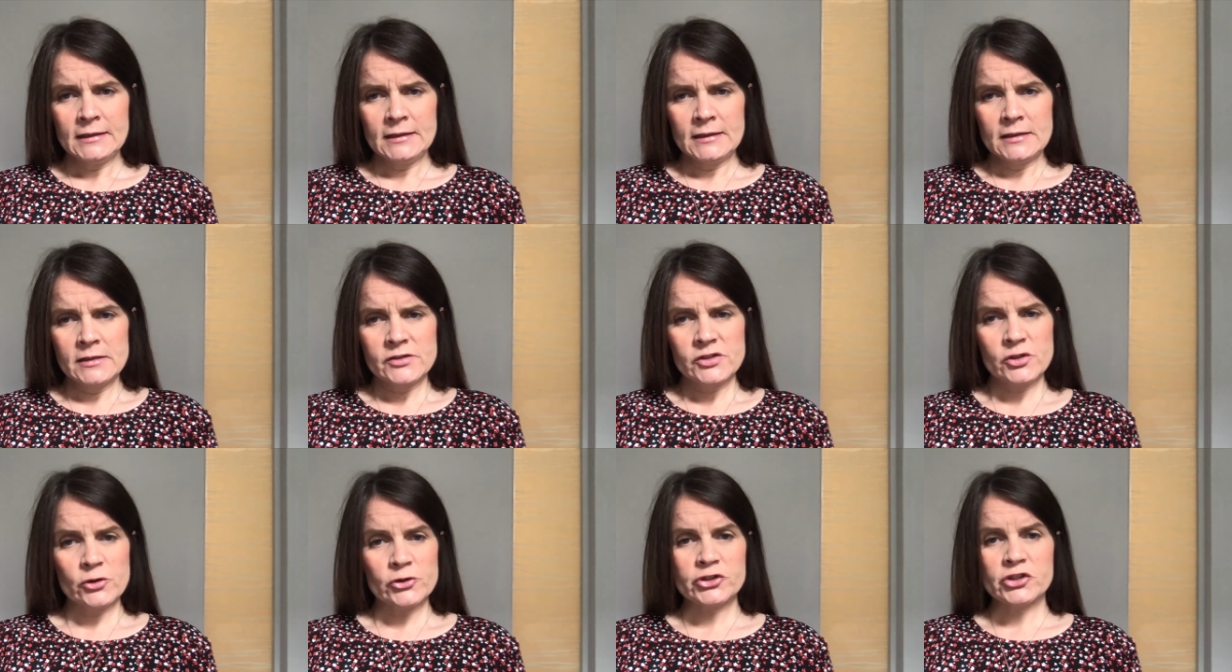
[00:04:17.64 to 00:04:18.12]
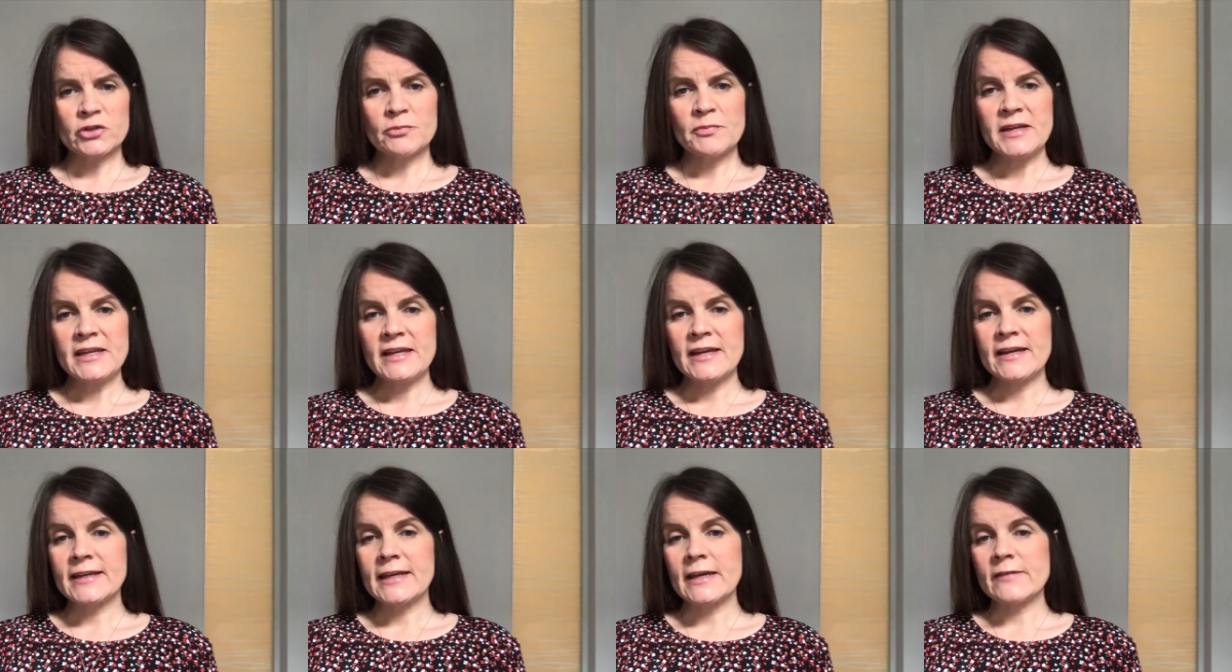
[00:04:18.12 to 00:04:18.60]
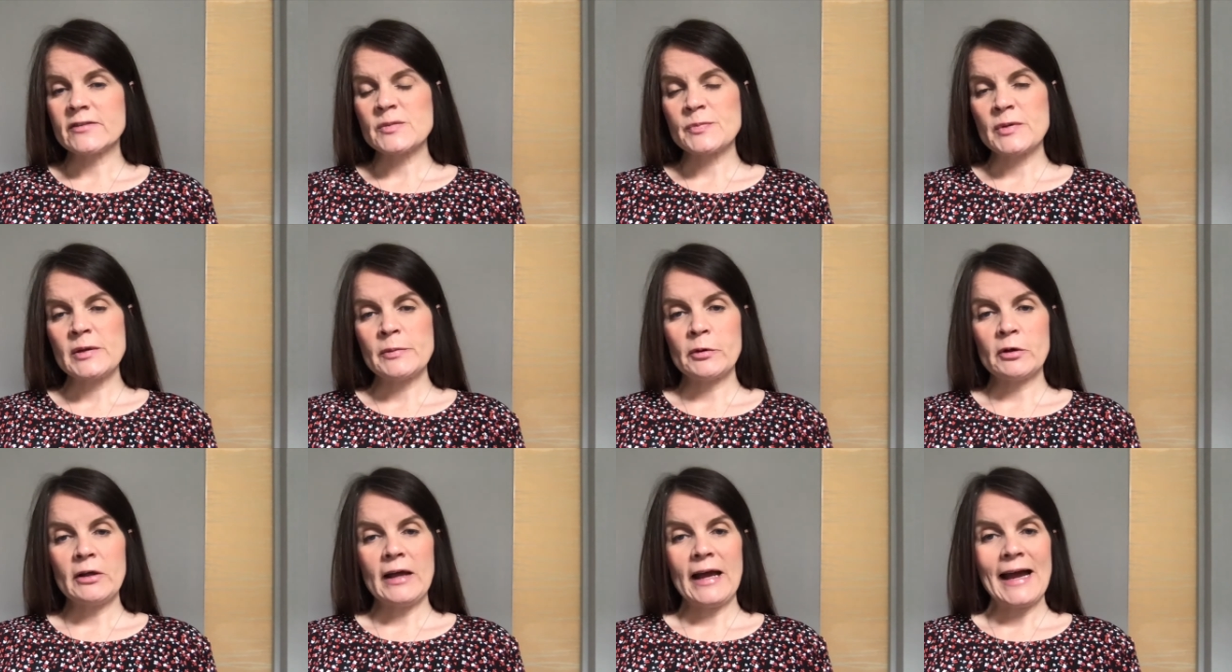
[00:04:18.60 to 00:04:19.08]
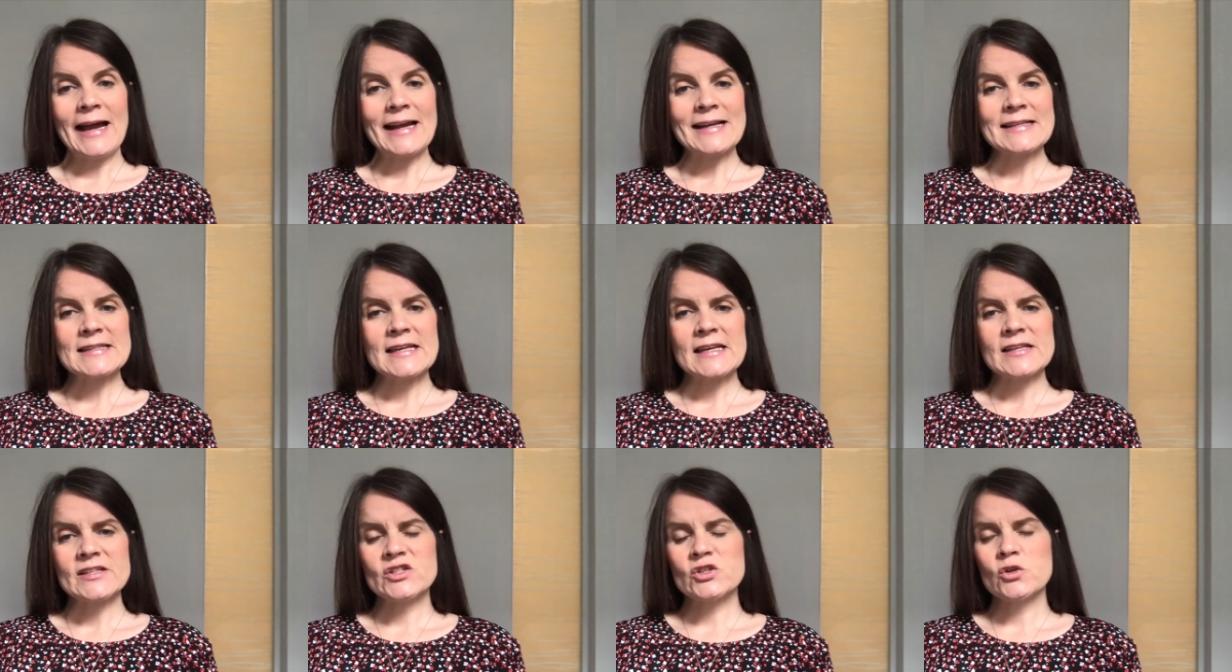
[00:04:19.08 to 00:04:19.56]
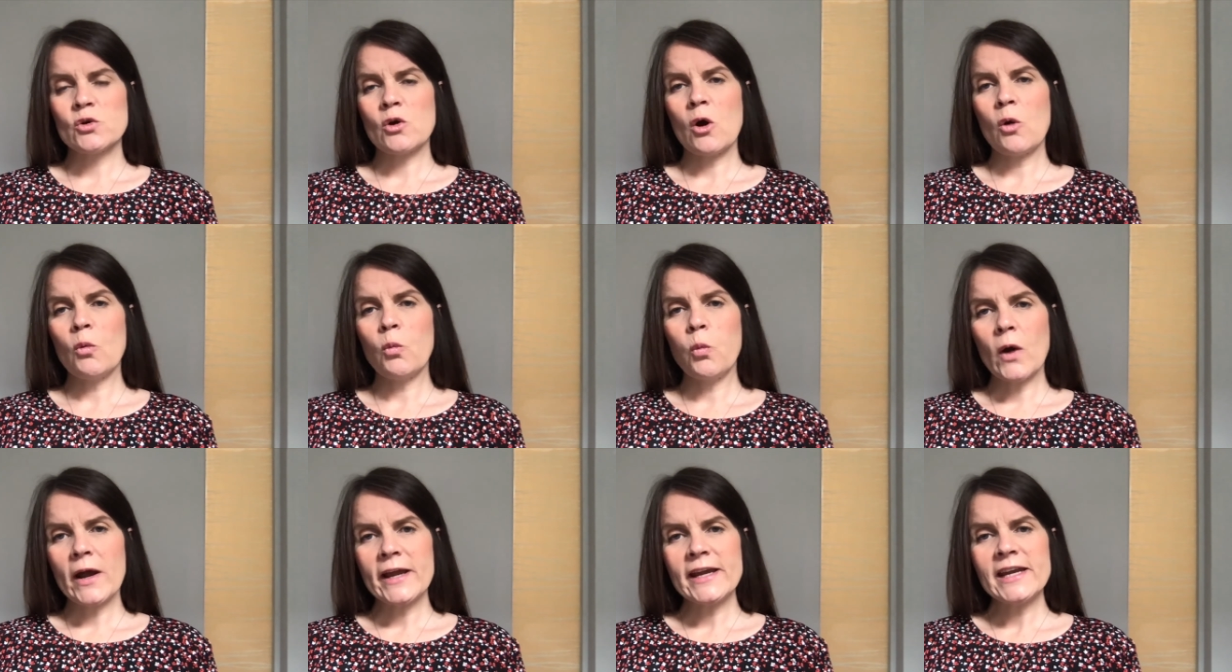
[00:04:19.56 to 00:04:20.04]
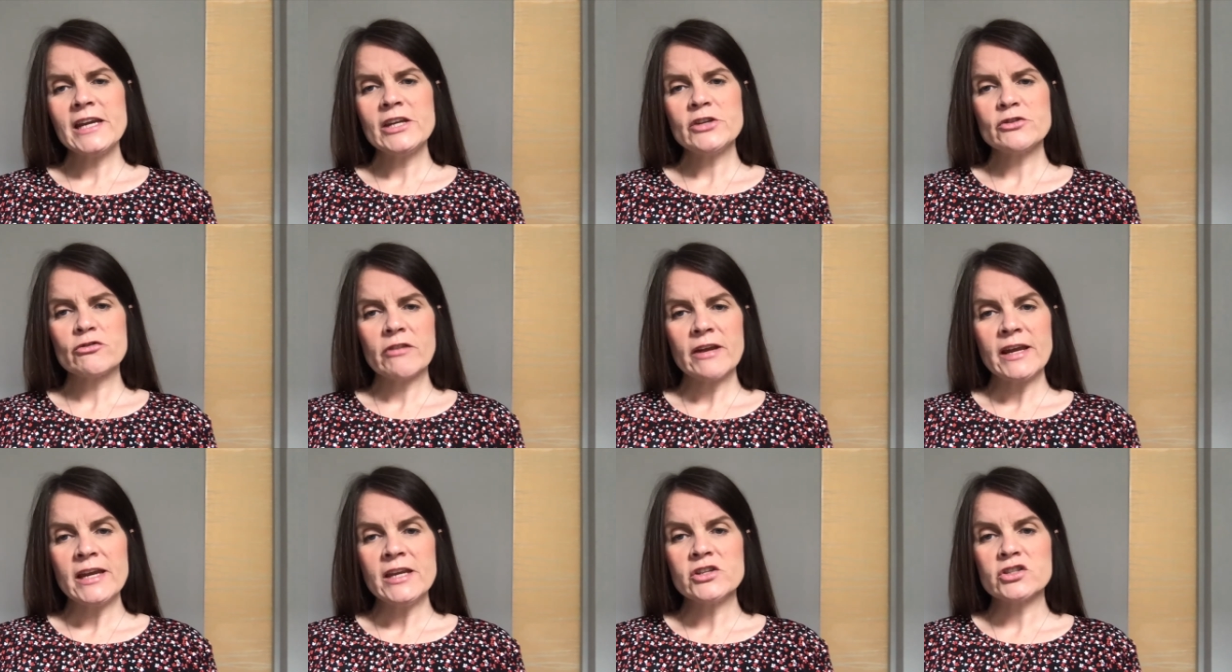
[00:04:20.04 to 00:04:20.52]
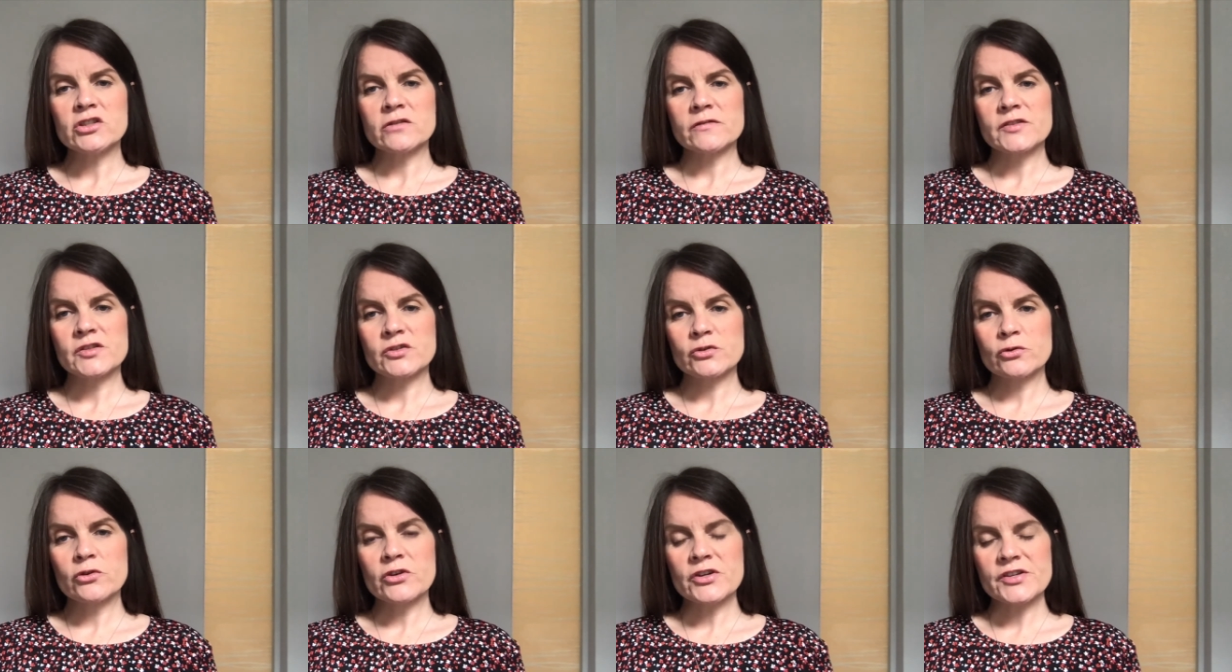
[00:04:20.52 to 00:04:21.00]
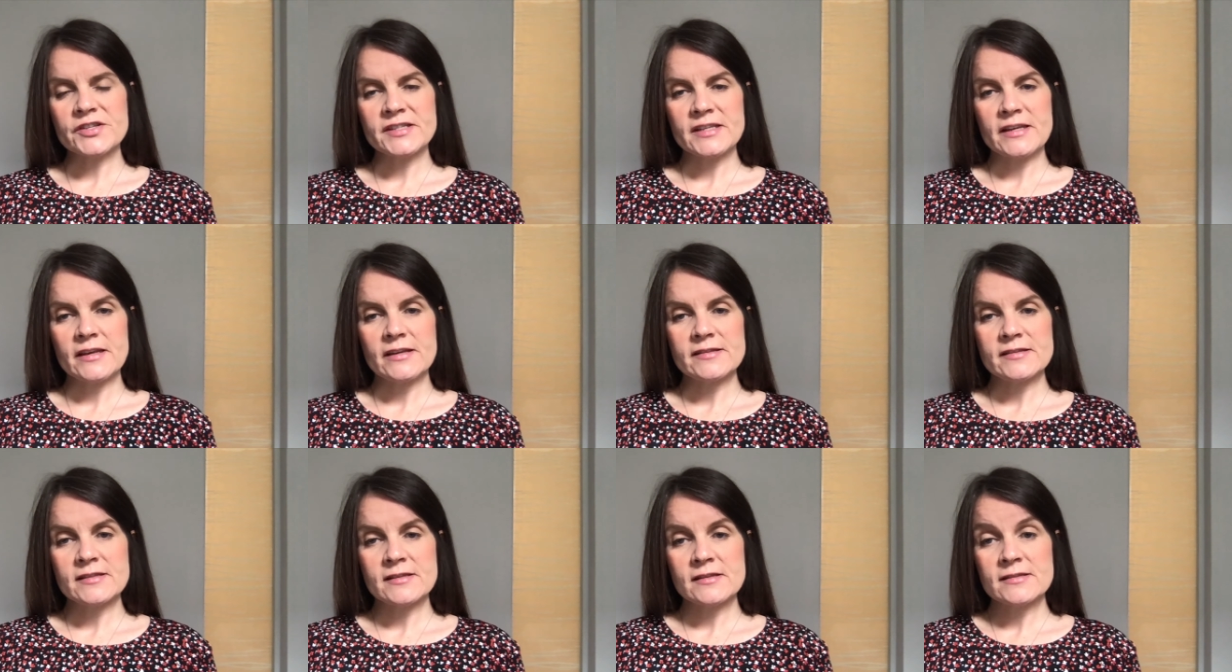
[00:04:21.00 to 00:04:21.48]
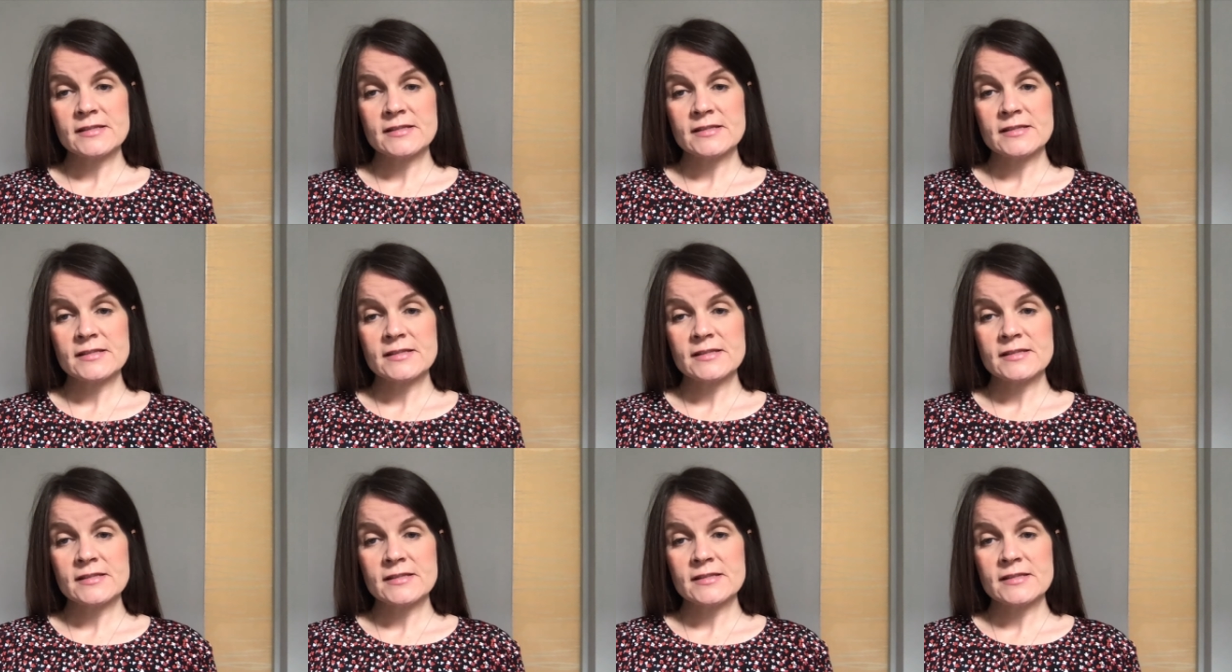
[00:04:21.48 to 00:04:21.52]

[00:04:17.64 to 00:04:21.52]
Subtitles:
Social media gives people access to a wide range of sources,